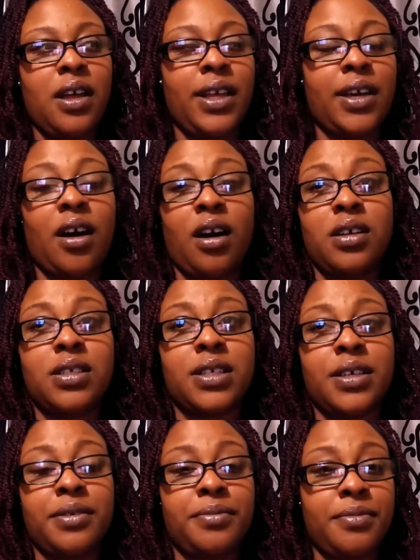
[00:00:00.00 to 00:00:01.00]
He calls
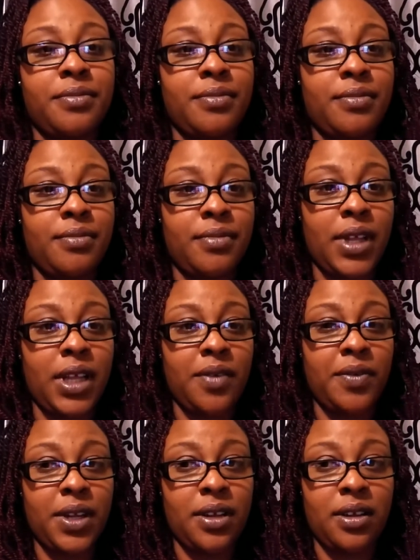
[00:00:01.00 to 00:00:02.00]
him,
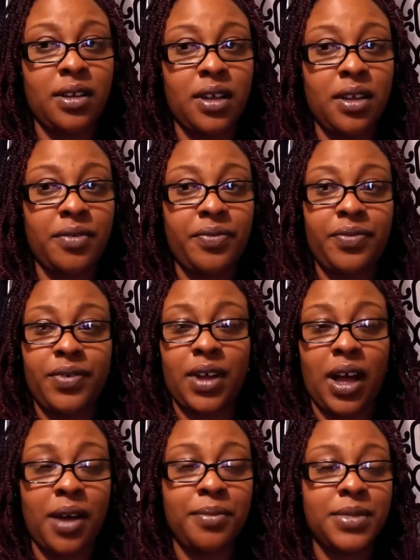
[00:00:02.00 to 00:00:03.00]
even if
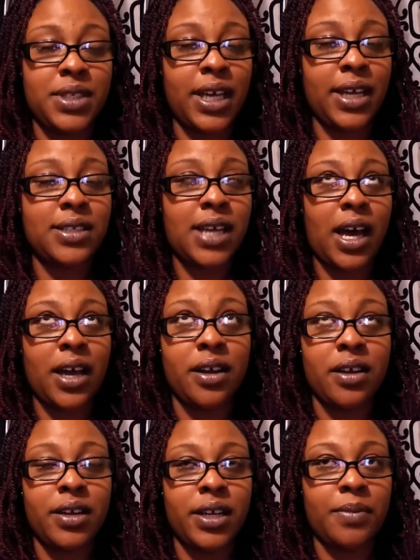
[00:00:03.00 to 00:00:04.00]
I'm dead
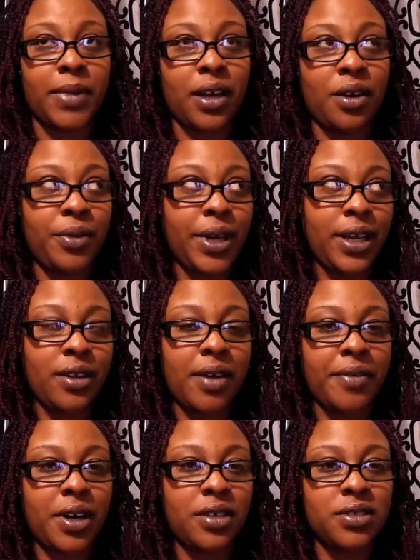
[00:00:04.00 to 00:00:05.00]
tired and I'm like, oh, wait, you
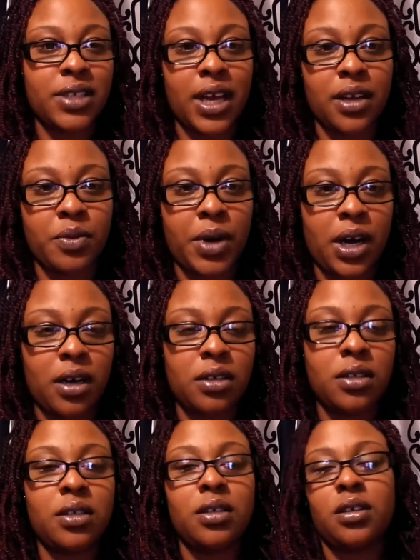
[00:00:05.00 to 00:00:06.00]
haven't called your dad in a
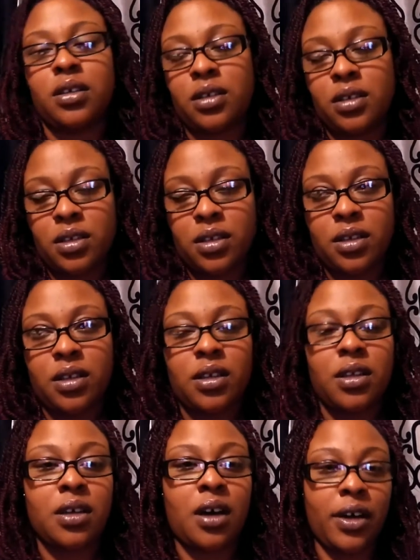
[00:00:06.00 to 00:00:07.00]
while.
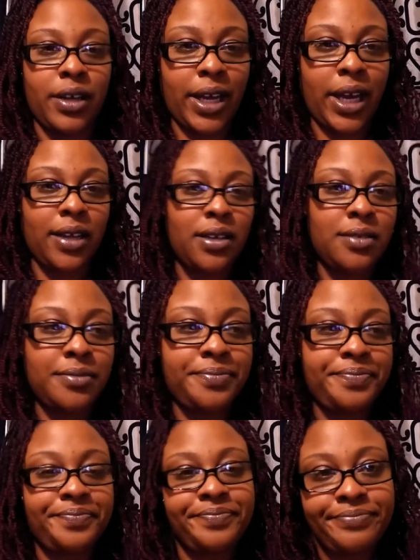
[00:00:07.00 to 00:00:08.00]
Call your dad.
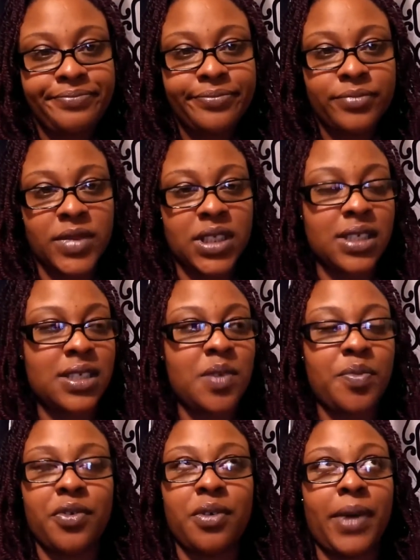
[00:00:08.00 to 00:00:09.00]
It's a
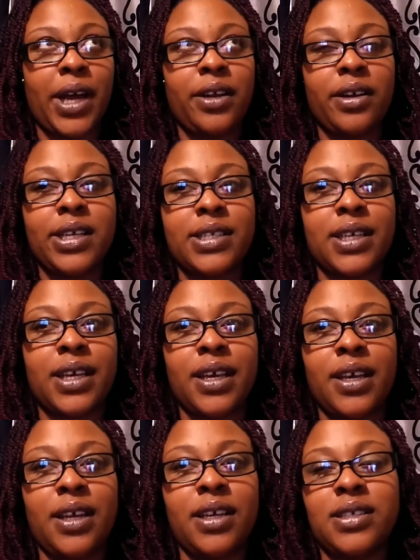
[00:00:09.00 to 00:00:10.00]
simple reminder. He's the
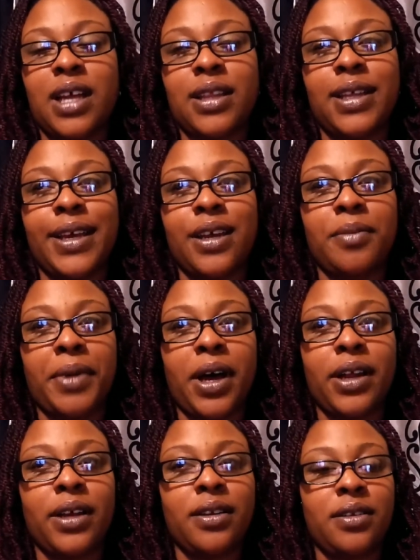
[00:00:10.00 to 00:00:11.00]
kid. He's not thinking
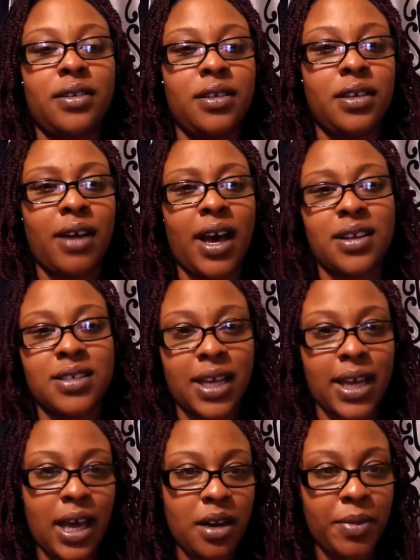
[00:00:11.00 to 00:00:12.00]
about it, out of
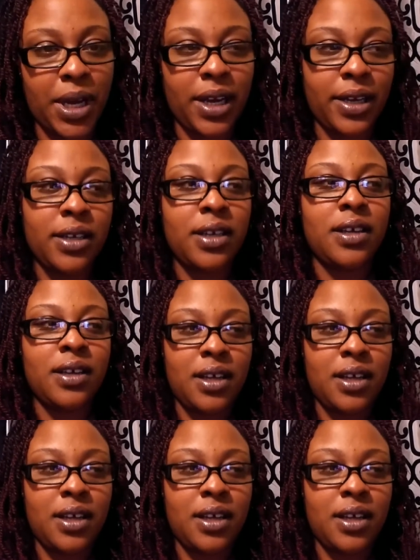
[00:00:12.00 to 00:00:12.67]
sight, out of mind.